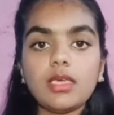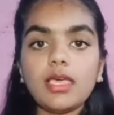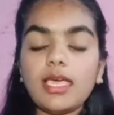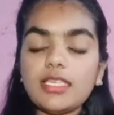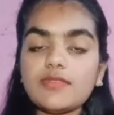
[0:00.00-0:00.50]

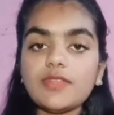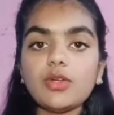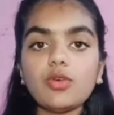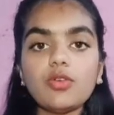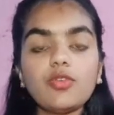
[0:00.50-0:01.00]
As we
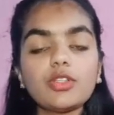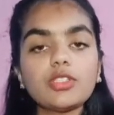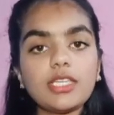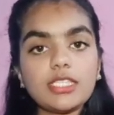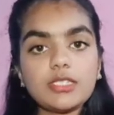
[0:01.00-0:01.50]
go for
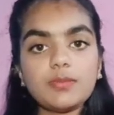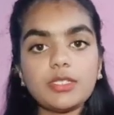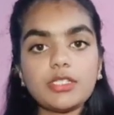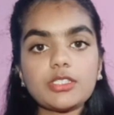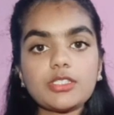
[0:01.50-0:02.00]
the
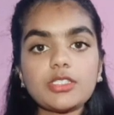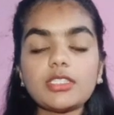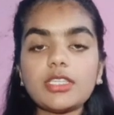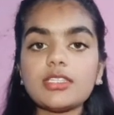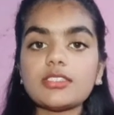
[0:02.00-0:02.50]
inspiration,
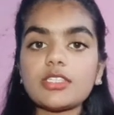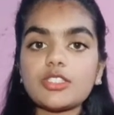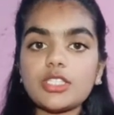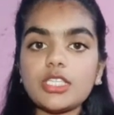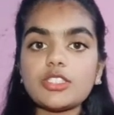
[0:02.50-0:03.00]
there is a
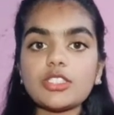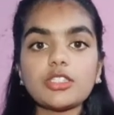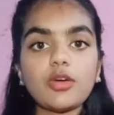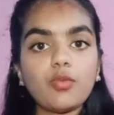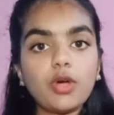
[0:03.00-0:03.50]
change in
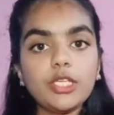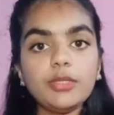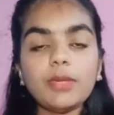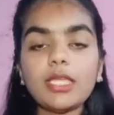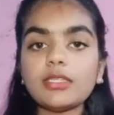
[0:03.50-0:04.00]
the
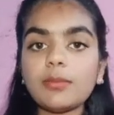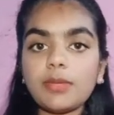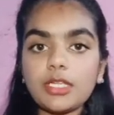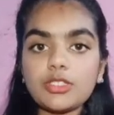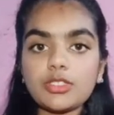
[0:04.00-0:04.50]
volume and the
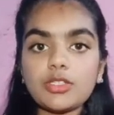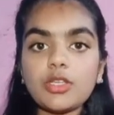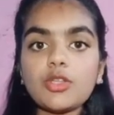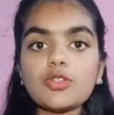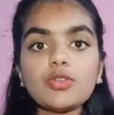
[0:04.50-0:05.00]
pressure,
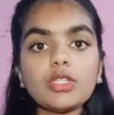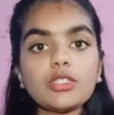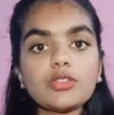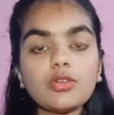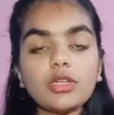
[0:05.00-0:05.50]
so it
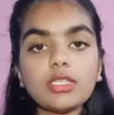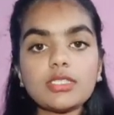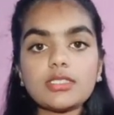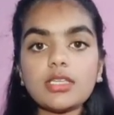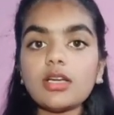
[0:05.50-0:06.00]
is known
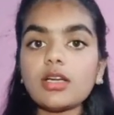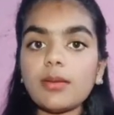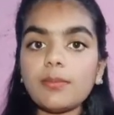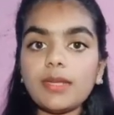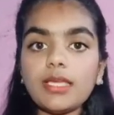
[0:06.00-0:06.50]
as the
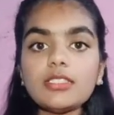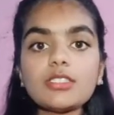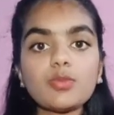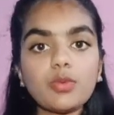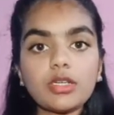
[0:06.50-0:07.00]

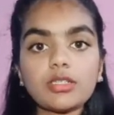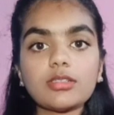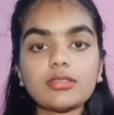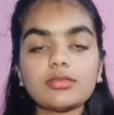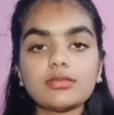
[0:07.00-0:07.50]
compliance work.